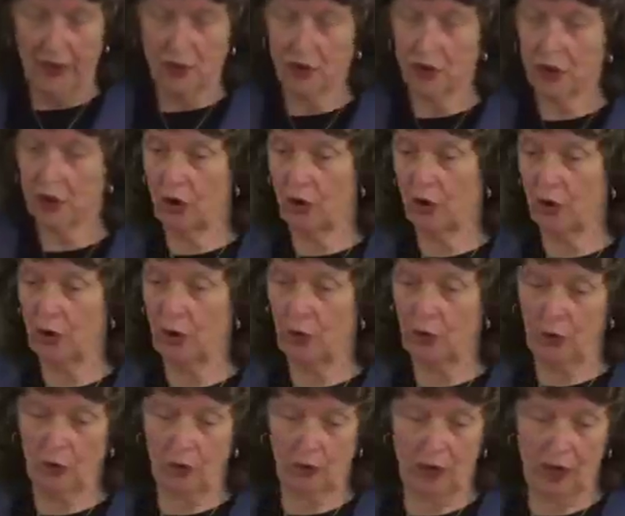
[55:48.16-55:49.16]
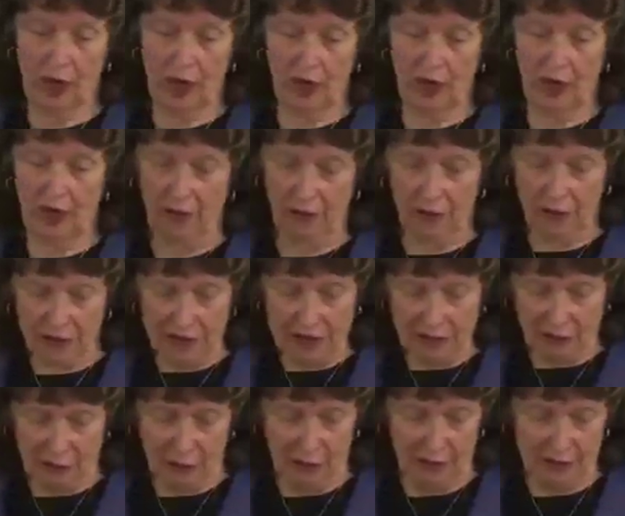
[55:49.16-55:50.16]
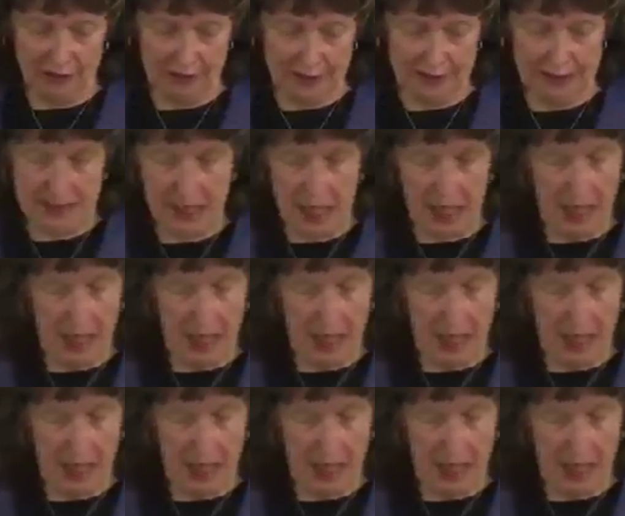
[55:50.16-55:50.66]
show you the difference.